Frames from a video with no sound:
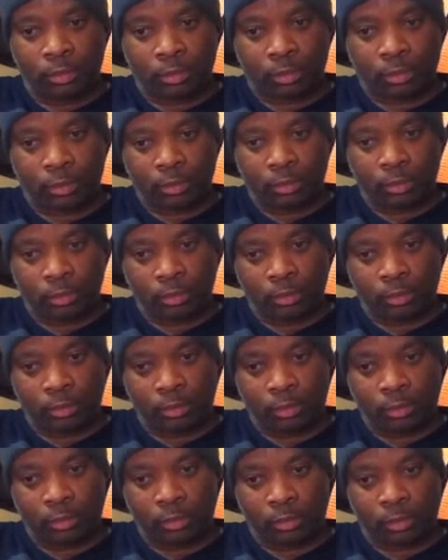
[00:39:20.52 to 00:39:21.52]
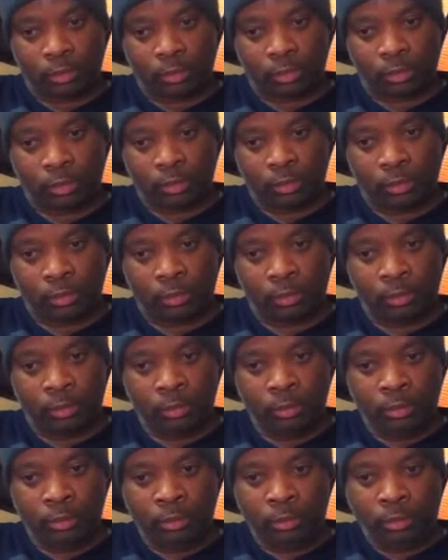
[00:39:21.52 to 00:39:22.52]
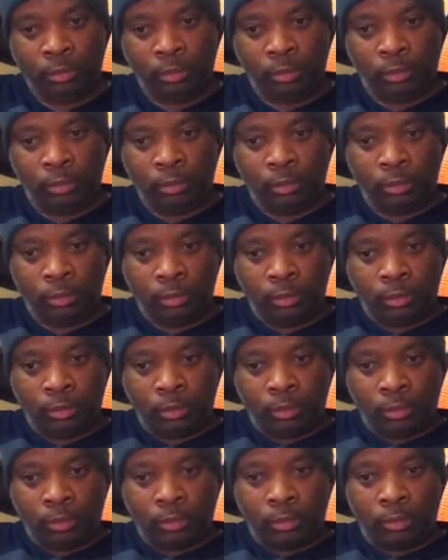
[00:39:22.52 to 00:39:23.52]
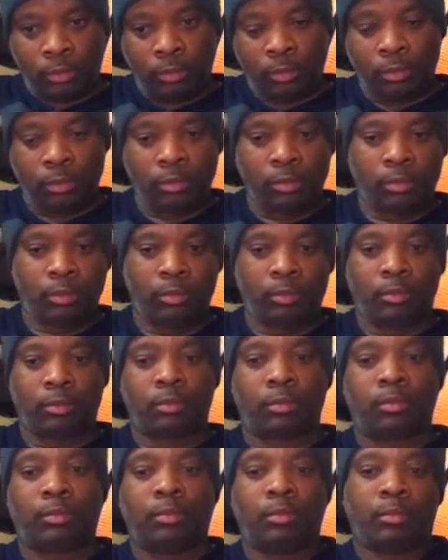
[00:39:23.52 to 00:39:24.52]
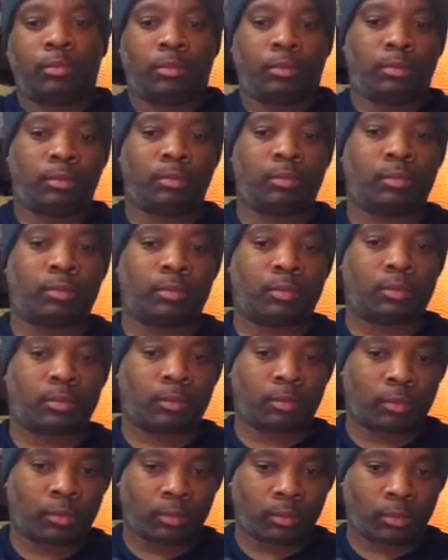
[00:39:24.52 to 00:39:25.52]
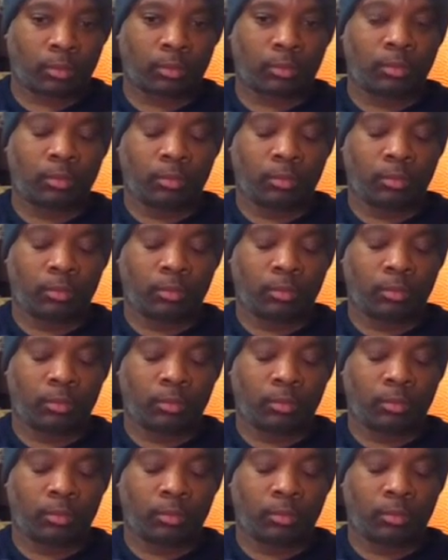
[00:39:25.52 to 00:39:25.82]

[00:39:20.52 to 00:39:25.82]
This person isn't speaking.